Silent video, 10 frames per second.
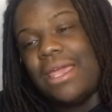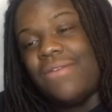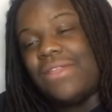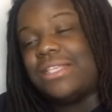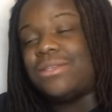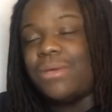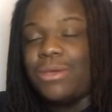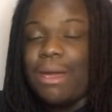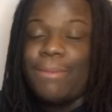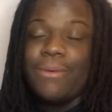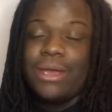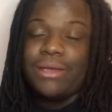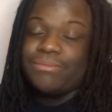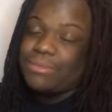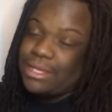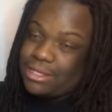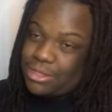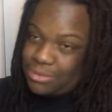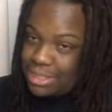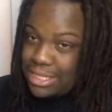If that's the way you operate,
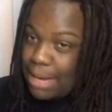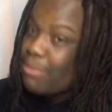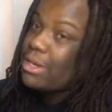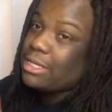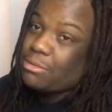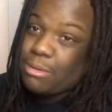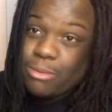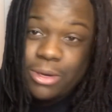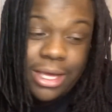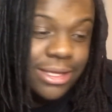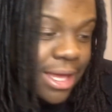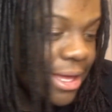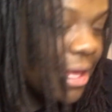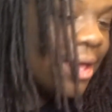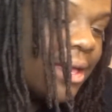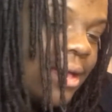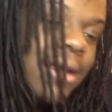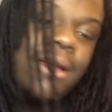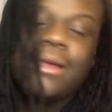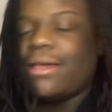then you need to operate a little bit more like
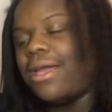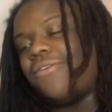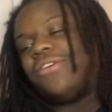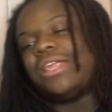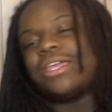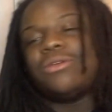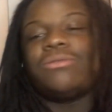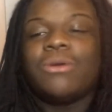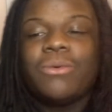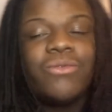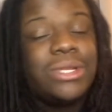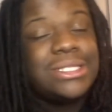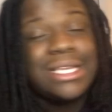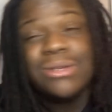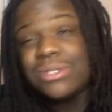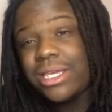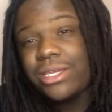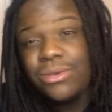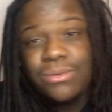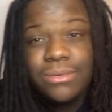that. I feel like you no one really sounds
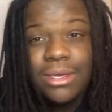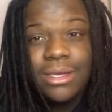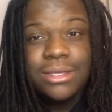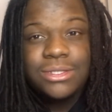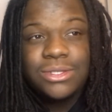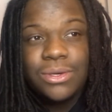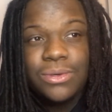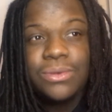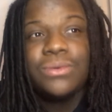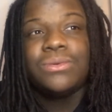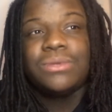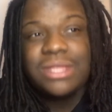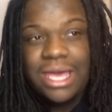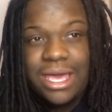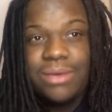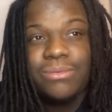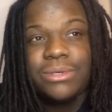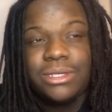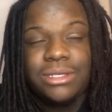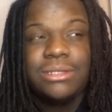like you, so that
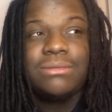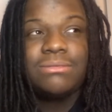would